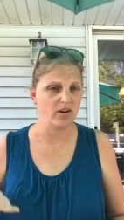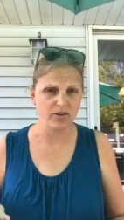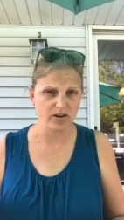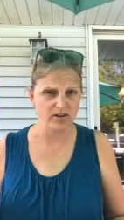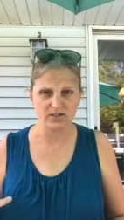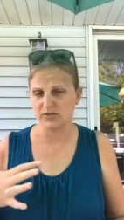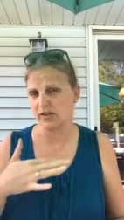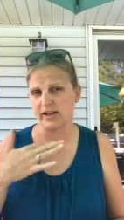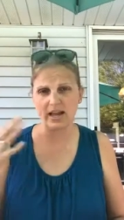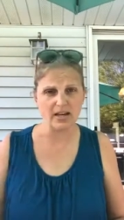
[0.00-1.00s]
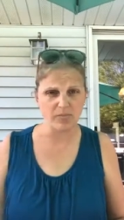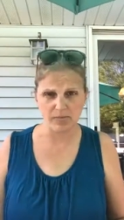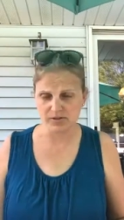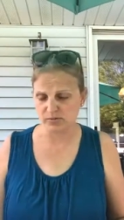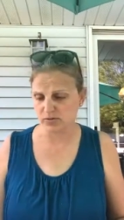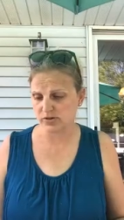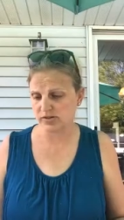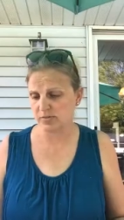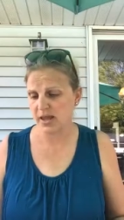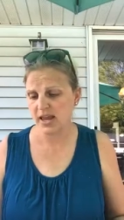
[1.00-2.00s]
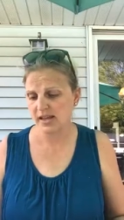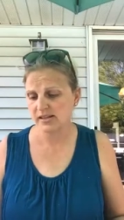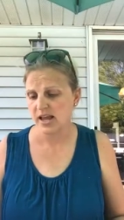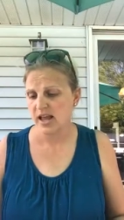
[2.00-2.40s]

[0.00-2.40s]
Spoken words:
Arnica is for like any bumps and bruises and pains.